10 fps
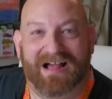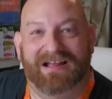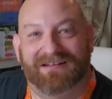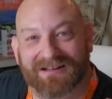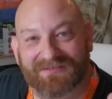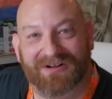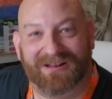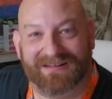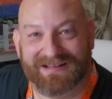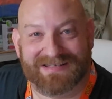I love
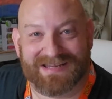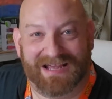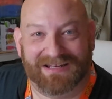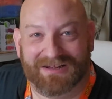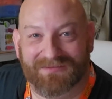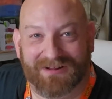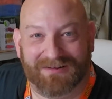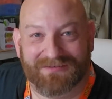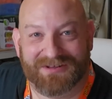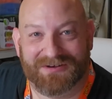all of this. I love all
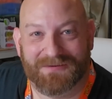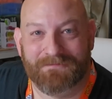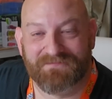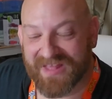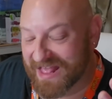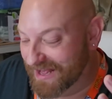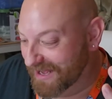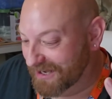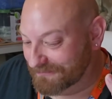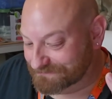of you.
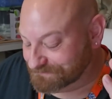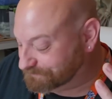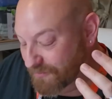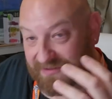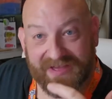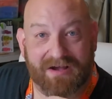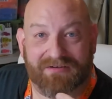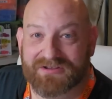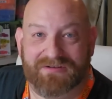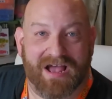Um, without
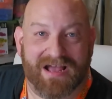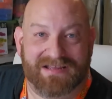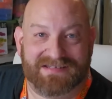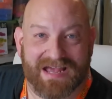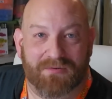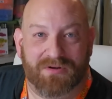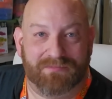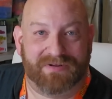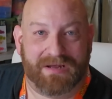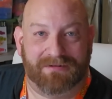you guys, I
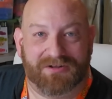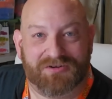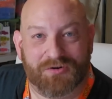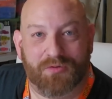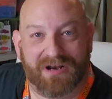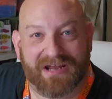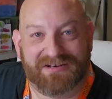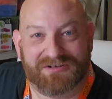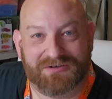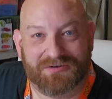wouldn't be able to do what I
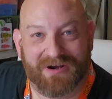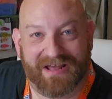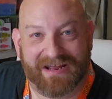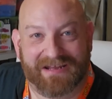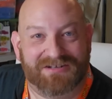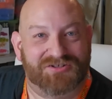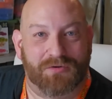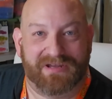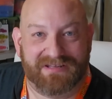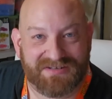do, and I
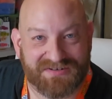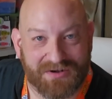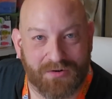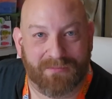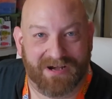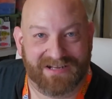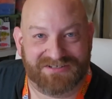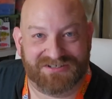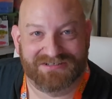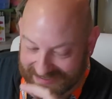enjoy it so
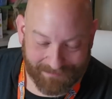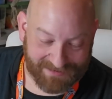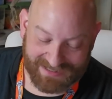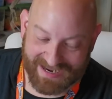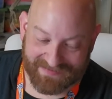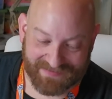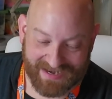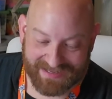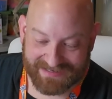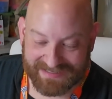much. And I'm glad that
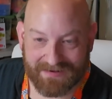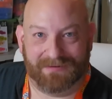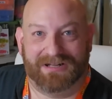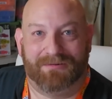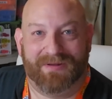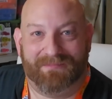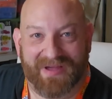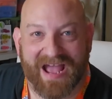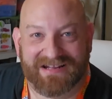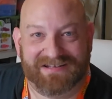I can give a little bit
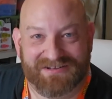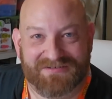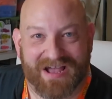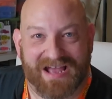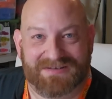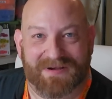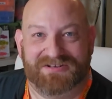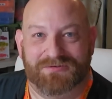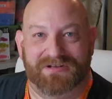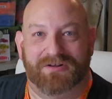back to you guys by
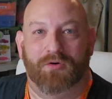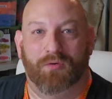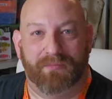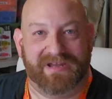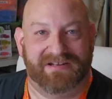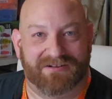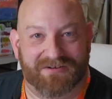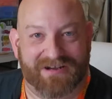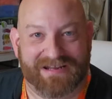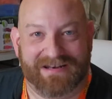doing the whole meet and
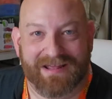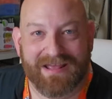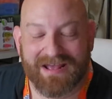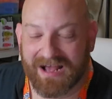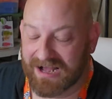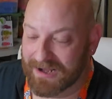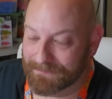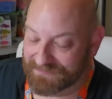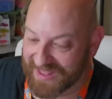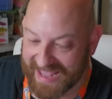greet
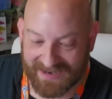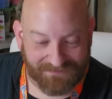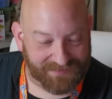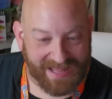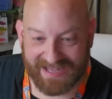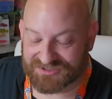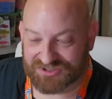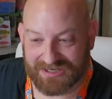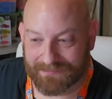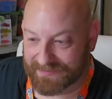um, at
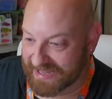Flagship,